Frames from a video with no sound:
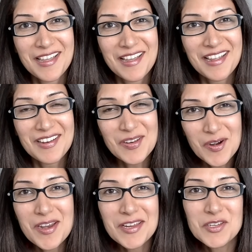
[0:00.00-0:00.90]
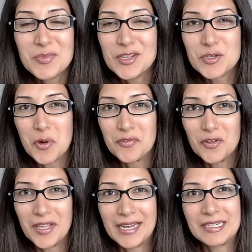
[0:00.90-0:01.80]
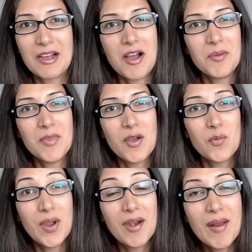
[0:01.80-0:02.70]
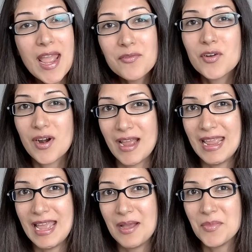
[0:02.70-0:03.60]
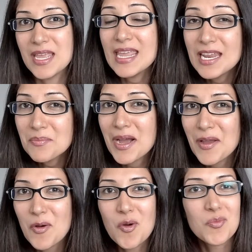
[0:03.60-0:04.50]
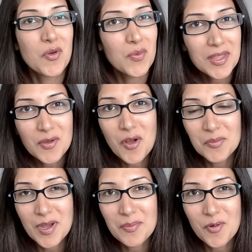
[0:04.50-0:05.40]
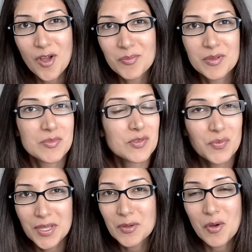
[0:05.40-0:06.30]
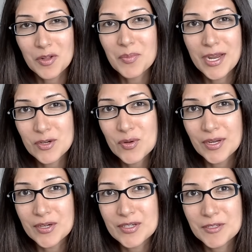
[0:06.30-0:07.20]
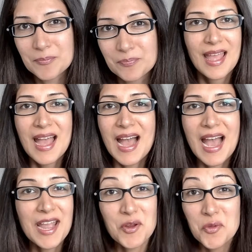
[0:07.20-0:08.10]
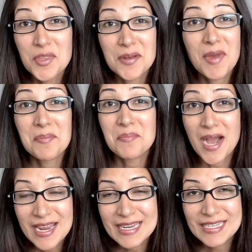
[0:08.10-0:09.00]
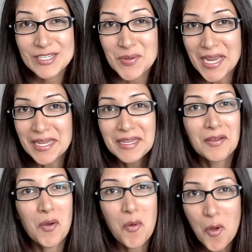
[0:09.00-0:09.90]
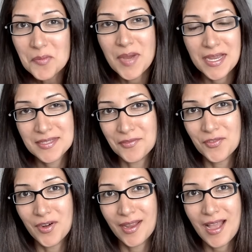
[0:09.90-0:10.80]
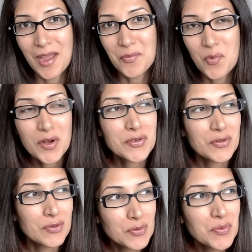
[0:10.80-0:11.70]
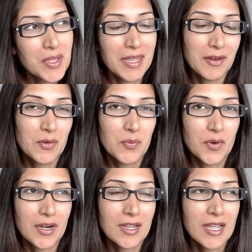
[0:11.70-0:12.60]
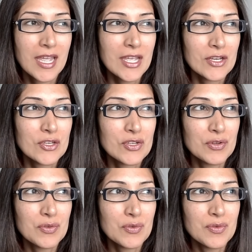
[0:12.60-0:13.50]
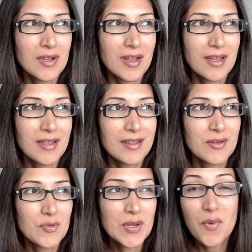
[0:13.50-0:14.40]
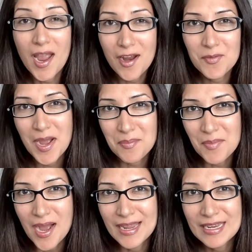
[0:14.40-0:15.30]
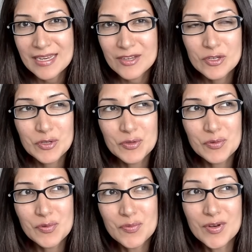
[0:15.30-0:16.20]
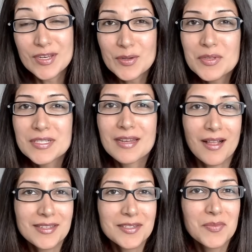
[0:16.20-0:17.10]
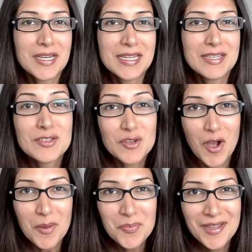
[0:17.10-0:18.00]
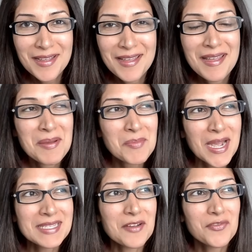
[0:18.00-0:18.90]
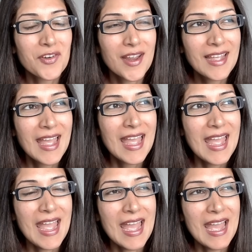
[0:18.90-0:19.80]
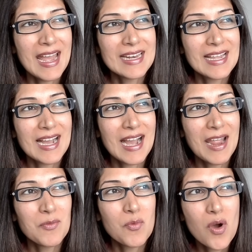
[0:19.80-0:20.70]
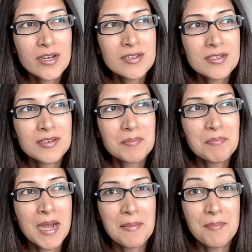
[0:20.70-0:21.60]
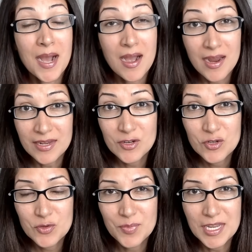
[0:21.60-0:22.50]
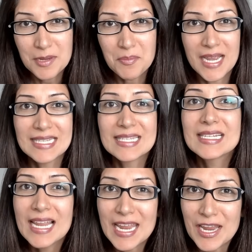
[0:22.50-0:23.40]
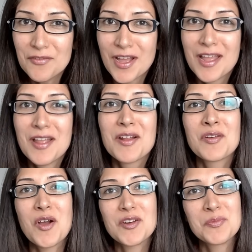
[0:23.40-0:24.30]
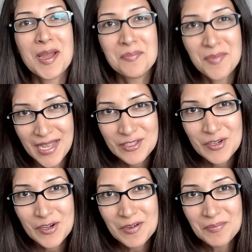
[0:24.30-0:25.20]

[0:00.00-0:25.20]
learning to be joyful and calm wherever I am, in my home, with all my problems, with all my triggers. I know that my mind is creating all my suffering. I want to do the inner work to rewire my mind, to reduce and ultimately stop my suffering. And I want my mind to be my slave, not my master.